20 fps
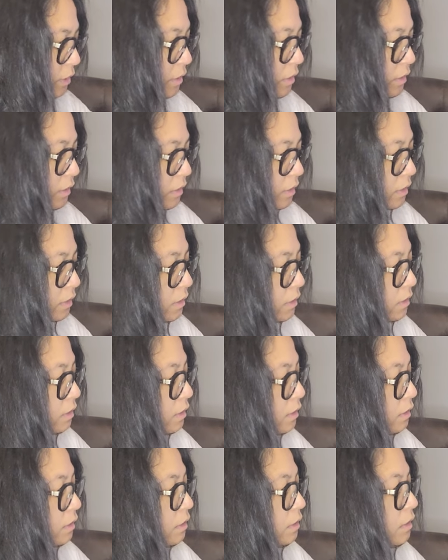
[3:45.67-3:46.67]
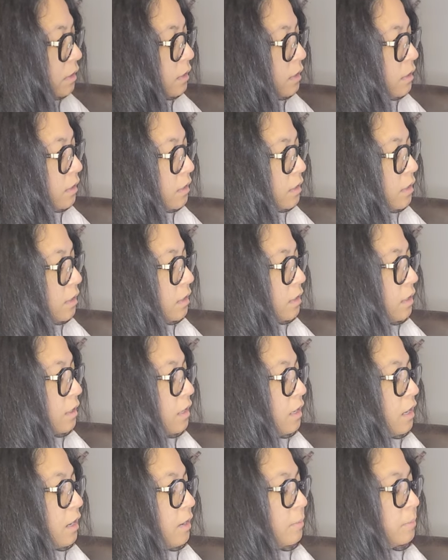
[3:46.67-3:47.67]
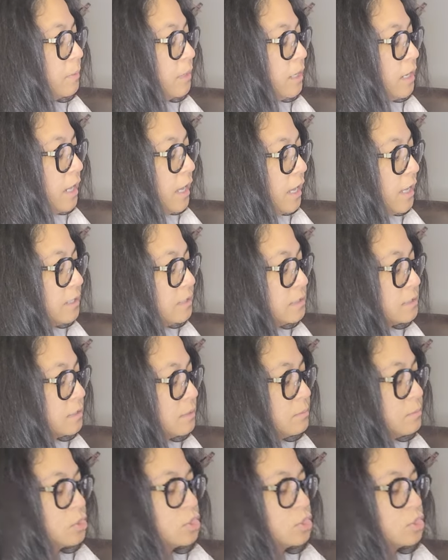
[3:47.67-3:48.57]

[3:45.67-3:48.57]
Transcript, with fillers: the cup. It has some